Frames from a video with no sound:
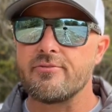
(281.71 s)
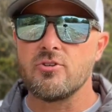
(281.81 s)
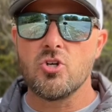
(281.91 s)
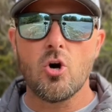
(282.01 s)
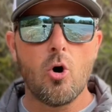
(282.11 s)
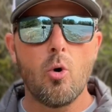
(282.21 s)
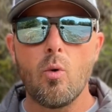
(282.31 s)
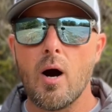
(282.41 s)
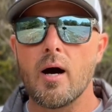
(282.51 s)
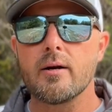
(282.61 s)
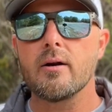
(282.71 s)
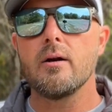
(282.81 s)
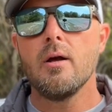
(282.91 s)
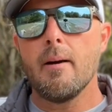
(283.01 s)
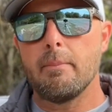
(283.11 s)
No water
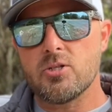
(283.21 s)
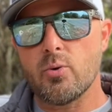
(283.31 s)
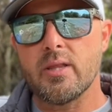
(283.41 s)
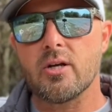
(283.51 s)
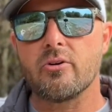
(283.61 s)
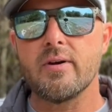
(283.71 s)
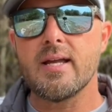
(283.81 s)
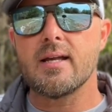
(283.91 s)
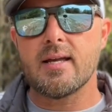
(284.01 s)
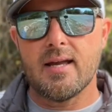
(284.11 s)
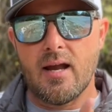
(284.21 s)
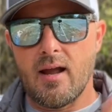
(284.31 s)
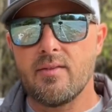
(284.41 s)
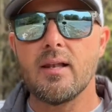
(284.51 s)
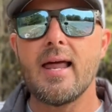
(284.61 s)
between the creek
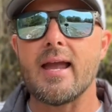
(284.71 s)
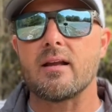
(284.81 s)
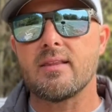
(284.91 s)
and the lake.